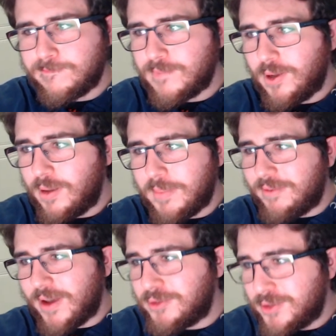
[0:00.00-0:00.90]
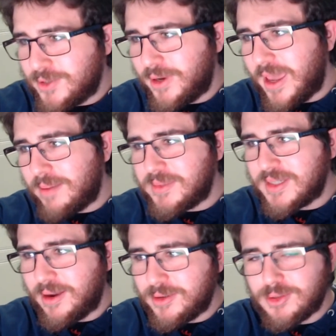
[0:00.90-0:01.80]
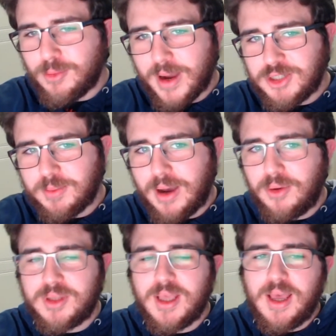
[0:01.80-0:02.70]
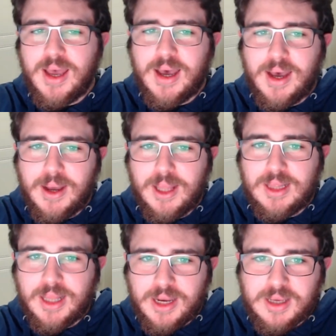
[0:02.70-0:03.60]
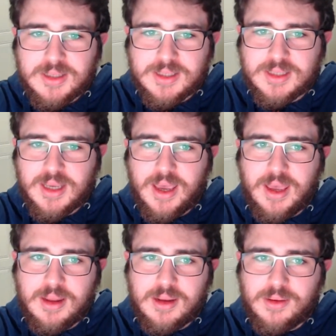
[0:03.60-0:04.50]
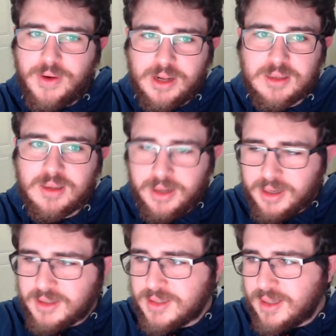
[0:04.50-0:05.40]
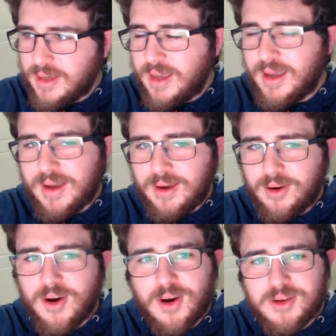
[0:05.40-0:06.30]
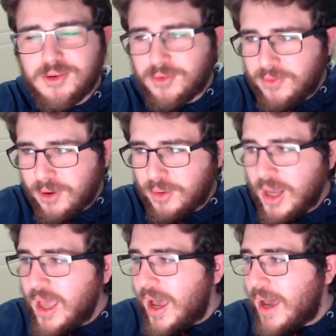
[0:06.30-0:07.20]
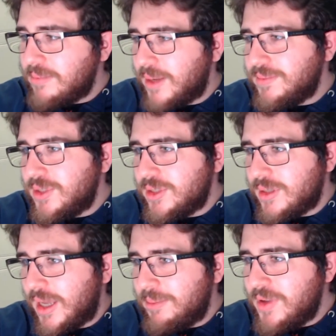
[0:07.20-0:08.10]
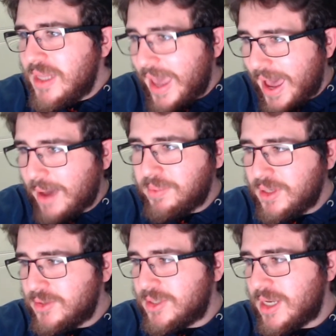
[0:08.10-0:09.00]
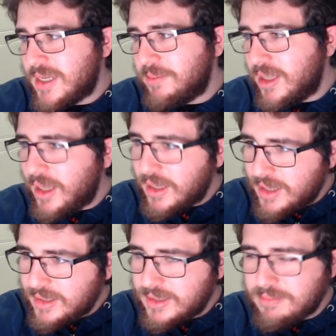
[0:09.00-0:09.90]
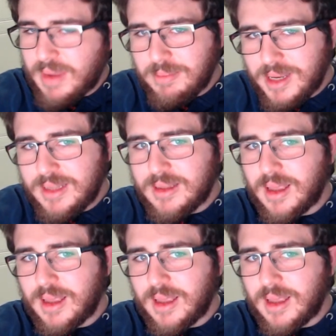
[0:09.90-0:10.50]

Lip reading: manufacturers or OEMs care so much about Linux and running Linux on your phone. I'm really happy to say something like this. Maybe